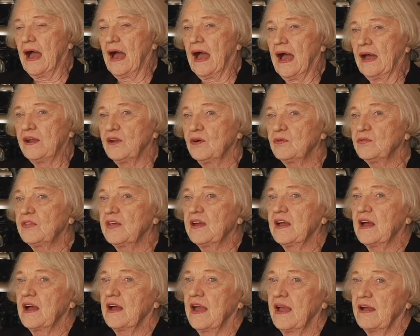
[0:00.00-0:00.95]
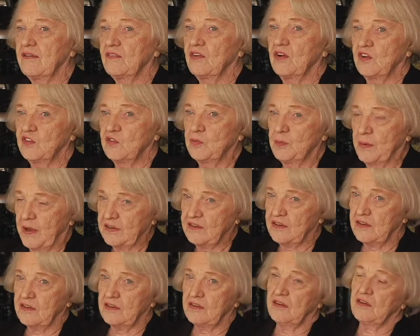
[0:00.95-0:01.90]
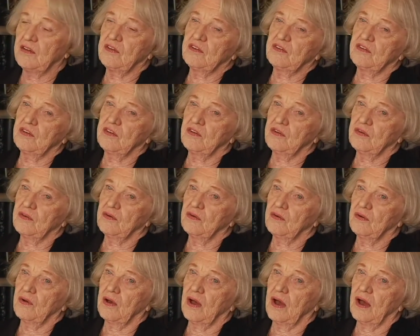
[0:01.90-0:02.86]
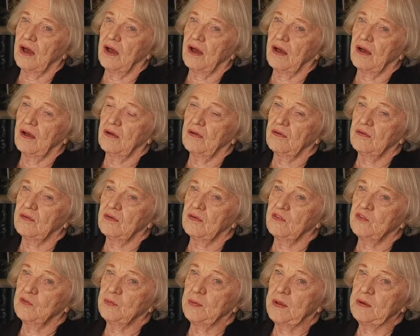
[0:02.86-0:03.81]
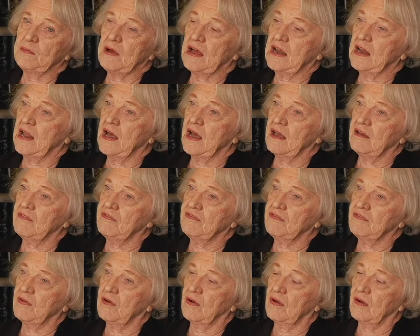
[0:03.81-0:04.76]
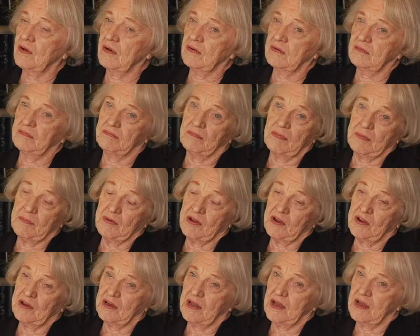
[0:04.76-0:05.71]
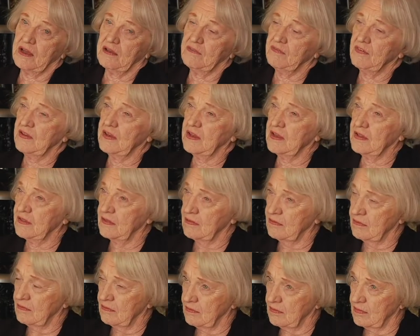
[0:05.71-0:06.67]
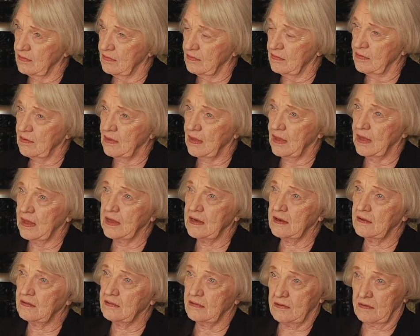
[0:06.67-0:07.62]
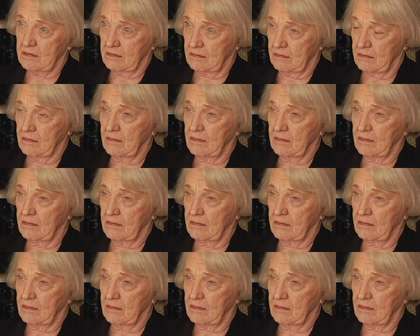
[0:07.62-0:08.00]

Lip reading: I don't think I ever expected to spend my life, my married life, in Edith and